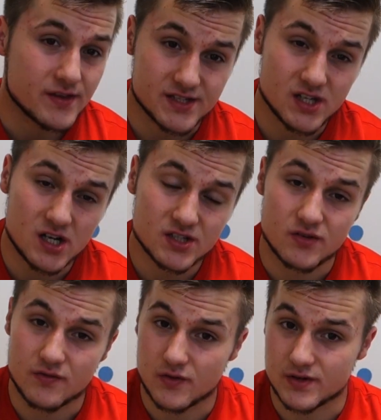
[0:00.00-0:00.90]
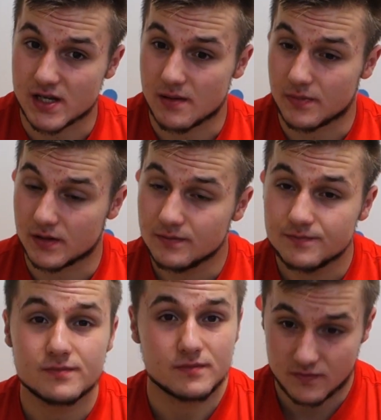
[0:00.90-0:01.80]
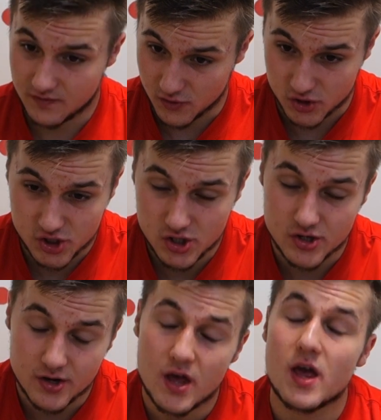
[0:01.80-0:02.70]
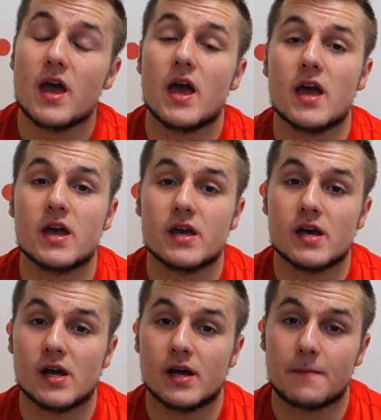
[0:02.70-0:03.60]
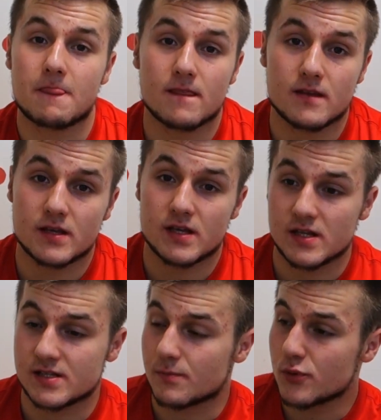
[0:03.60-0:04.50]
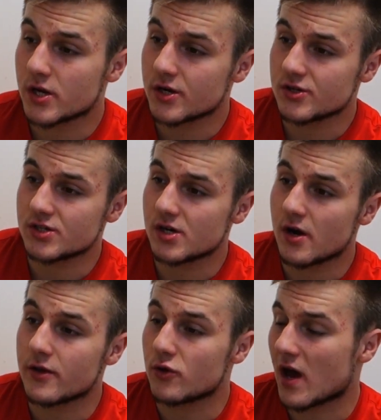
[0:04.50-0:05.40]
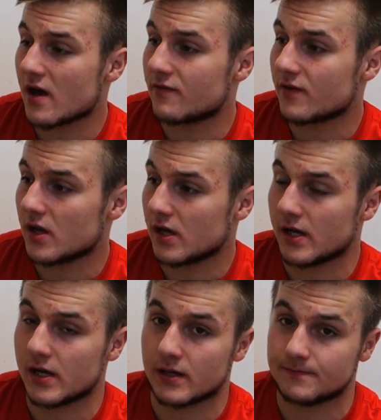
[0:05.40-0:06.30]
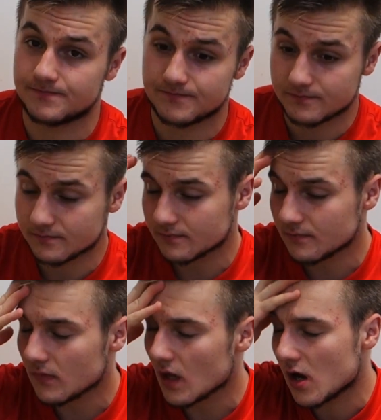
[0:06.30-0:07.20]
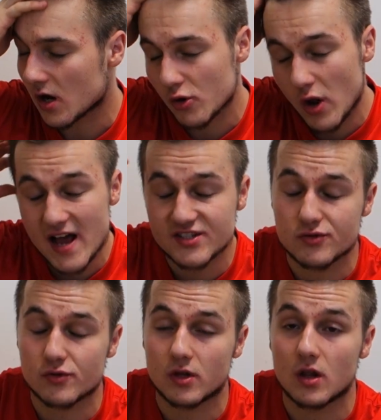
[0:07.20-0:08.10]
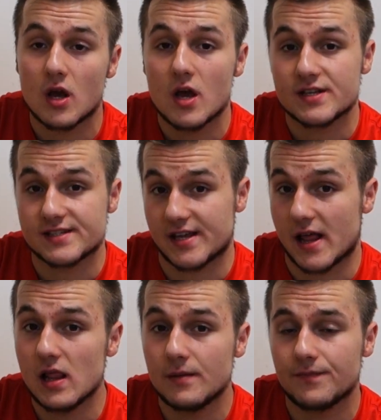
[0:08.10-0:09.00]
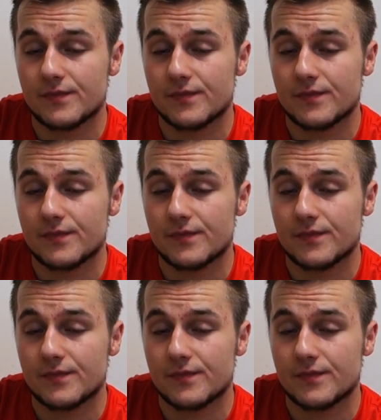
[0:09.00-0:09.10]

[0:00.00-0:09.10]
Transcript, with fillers: testosterone for example for sure uh, it's a precursor you have uh, a cholesterol cell